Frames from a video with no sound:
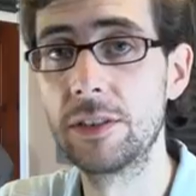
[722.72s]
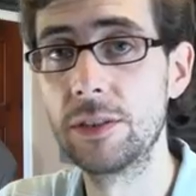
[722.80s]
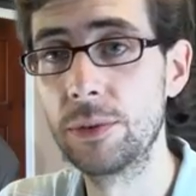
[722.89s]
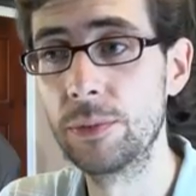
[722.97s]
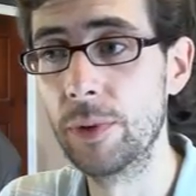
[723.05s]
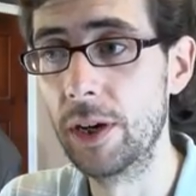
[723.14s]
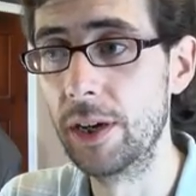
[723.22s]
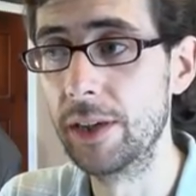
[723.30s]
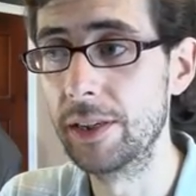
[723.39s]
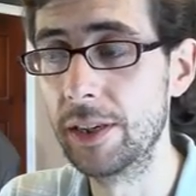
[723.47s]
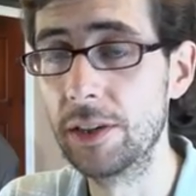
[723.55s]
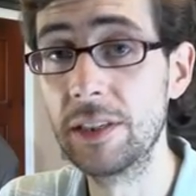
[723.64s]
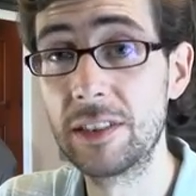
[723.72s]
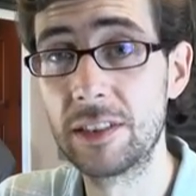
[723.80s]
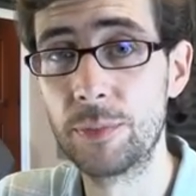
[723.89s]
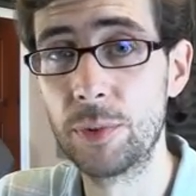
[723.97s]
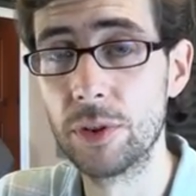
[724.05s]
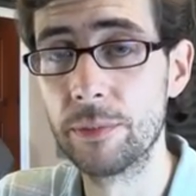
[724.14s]
to uh, you know need to
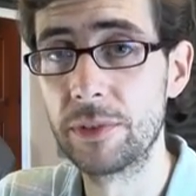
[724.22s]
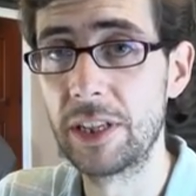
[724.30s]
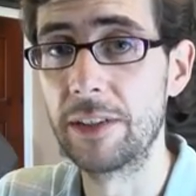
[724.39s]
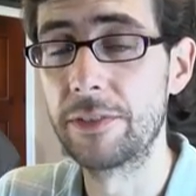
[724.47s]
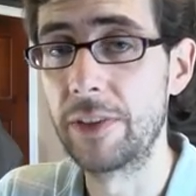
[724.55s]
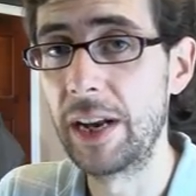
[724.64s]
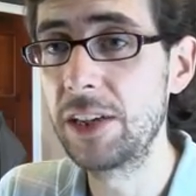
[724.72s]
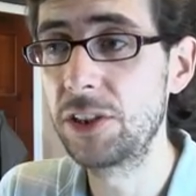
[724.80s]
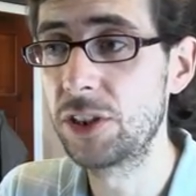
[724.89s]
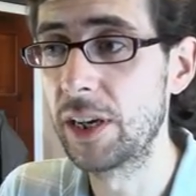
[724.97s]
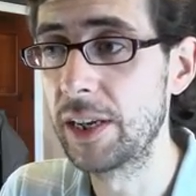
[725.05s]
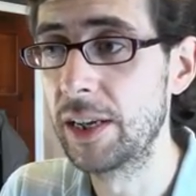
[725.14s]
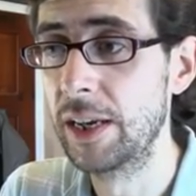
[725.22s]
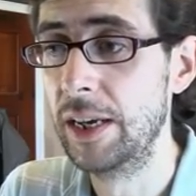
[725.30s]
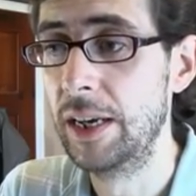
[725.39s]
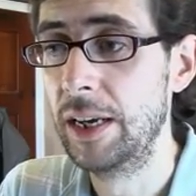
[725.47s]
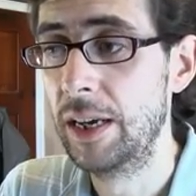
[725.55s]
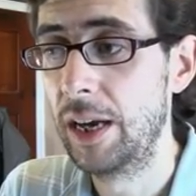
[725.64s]
support themselves financially.
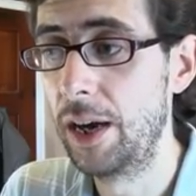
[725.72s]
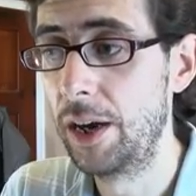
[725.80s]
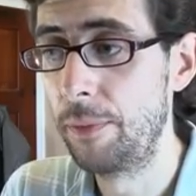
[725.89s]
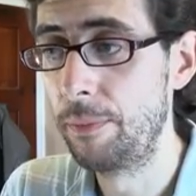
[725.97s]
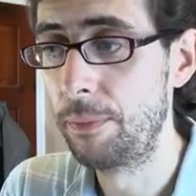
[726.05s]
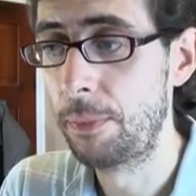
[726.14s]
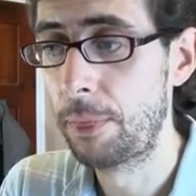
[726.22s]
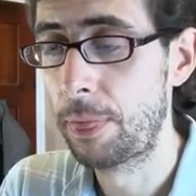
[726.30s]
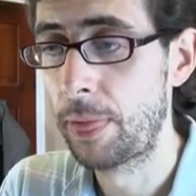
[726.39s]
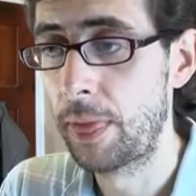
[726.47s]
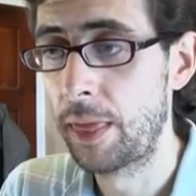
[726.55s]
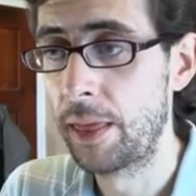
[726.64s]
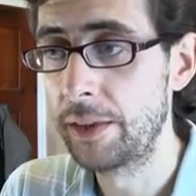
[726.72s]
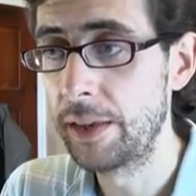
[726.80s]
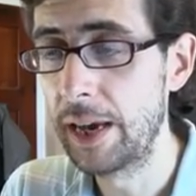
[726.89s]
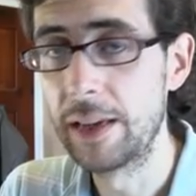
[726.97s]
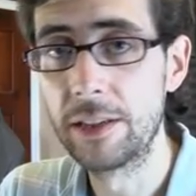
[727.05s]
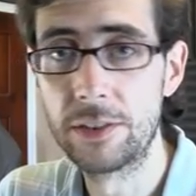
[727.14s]
Um,
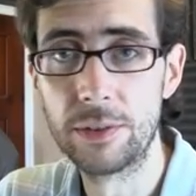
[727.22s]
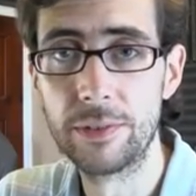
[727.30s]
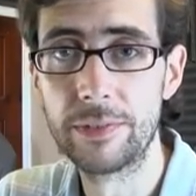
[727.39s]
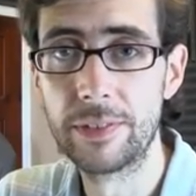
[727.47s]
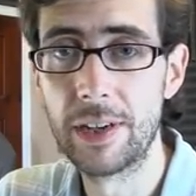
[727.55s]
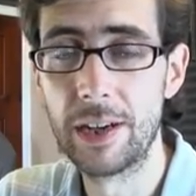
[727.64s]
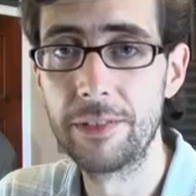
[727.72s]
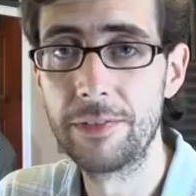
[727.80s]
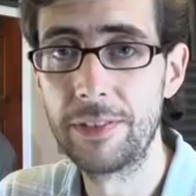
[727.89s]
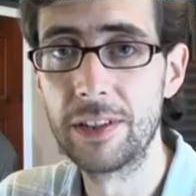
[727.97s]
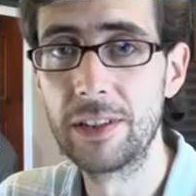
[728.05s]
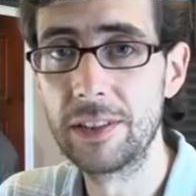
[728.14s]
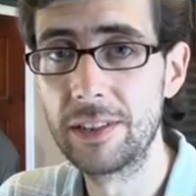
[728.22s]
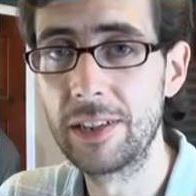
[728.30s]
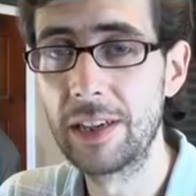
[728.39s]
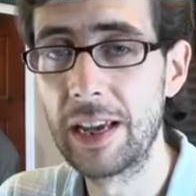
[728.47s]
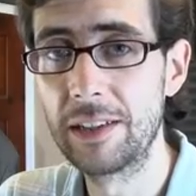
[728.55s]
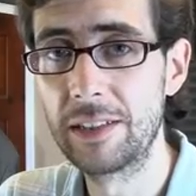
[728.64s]
yeah, you sort of kind of feel you,
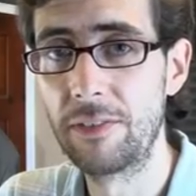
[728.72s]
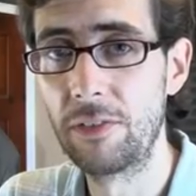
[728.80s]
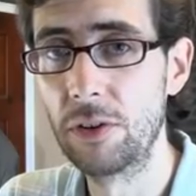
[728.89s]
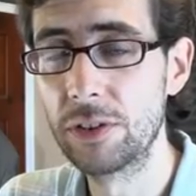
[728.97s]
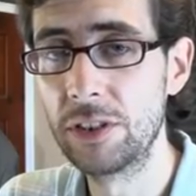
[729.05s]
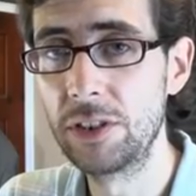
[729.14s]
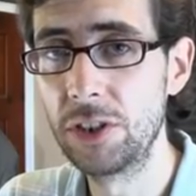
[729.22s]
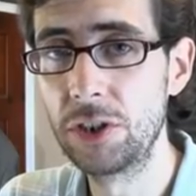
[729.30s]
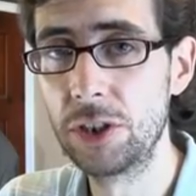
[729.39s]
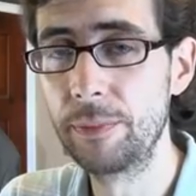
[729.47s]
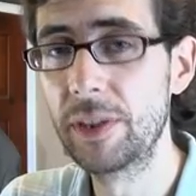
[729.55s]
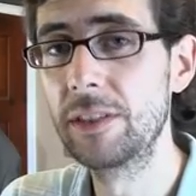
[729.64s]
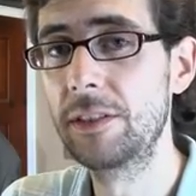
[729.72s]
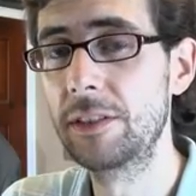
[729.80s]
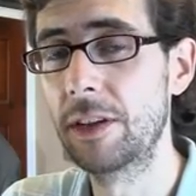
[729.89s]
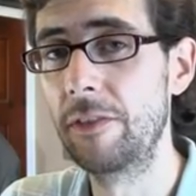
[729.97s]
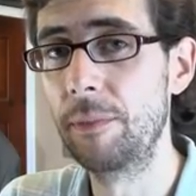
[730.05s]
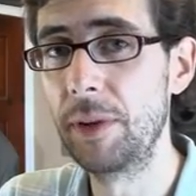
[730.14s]
you get yourself locked into YouTube because
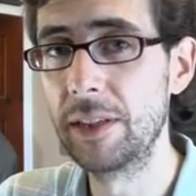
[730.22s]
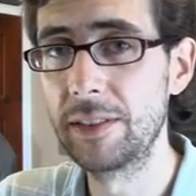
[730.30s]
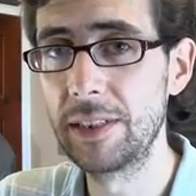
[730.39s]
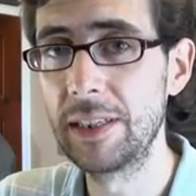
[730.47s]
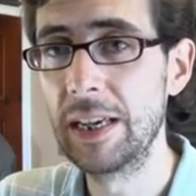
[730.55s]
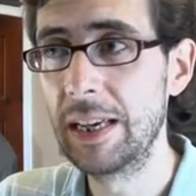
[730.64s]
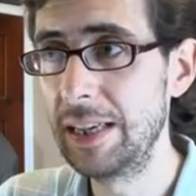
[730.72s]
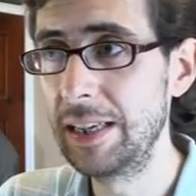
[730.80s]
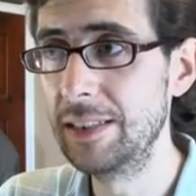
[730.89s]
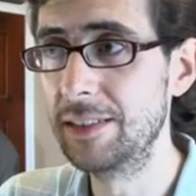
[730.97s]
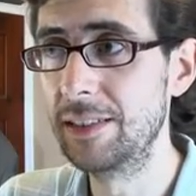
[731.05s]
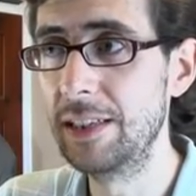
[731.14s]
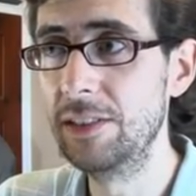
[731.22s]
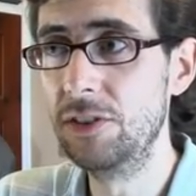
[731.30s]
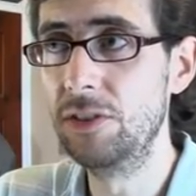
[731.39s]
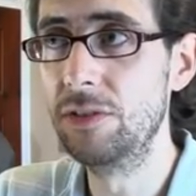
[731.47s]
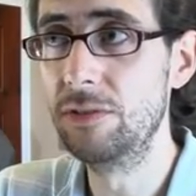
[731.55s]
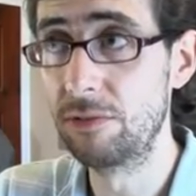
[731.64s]
discoverability is
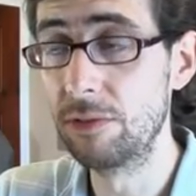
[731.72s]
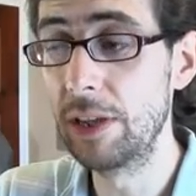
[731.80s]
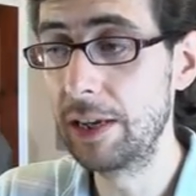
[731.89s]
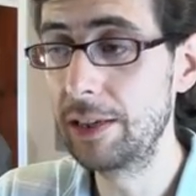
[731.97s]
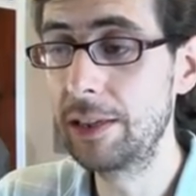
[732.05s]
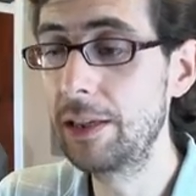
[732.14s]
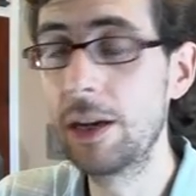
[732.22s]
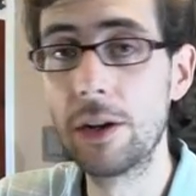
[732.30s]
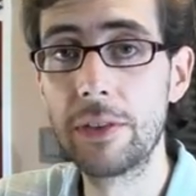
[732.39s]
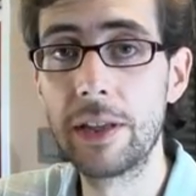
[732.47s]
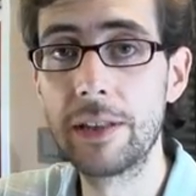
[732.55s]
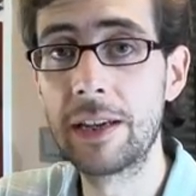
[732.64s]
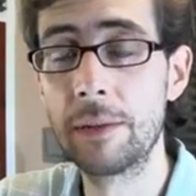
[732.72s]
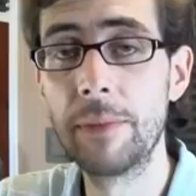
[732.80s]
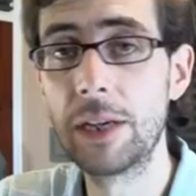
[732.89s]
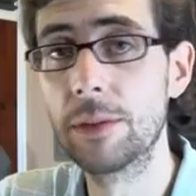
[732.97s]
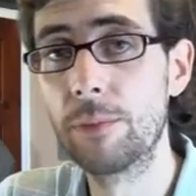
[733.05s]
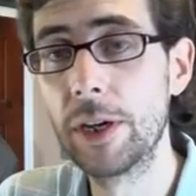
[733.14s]
is you know that it can
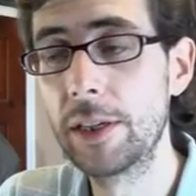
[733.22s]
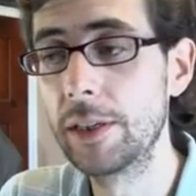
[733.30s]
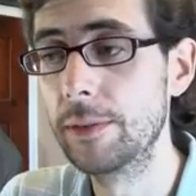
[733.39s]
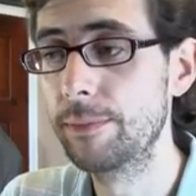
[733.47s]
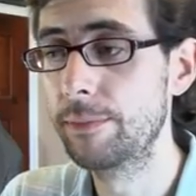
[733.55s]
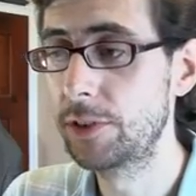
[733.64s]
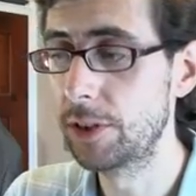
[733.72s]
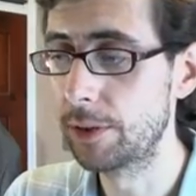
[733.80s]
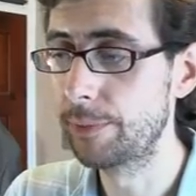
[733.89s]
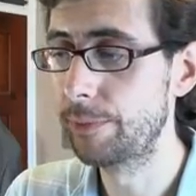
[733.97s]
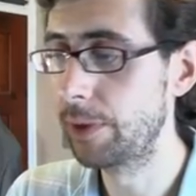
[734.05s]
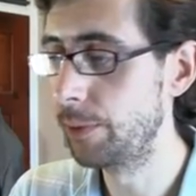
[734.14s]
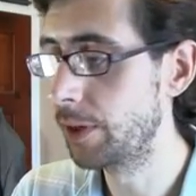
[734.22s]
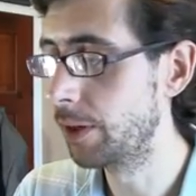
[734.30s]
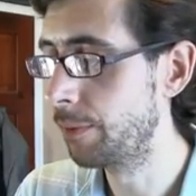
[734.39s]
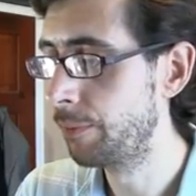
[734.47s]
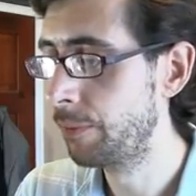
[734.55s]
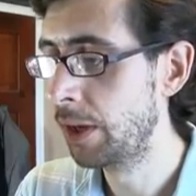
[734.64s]
make or break you. So there we
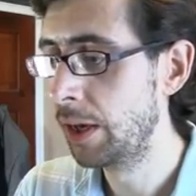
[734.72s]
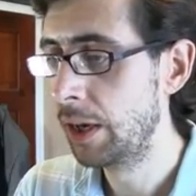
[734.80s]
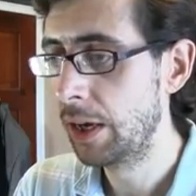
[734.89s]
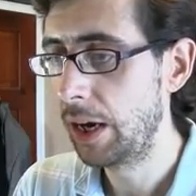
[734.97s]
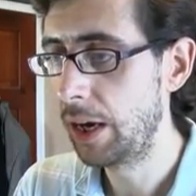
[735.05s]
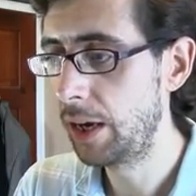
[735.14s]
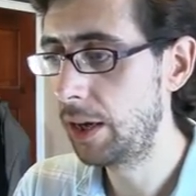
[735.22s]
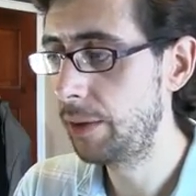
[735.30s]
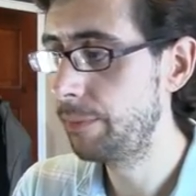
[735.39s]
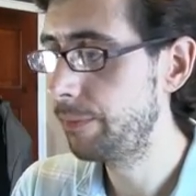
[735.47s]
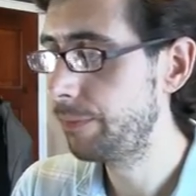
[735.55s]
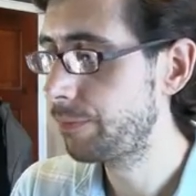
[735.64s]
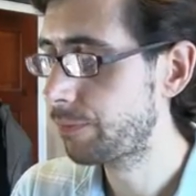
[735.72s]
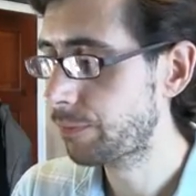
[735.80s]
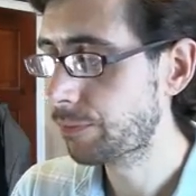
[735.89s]
go. Um,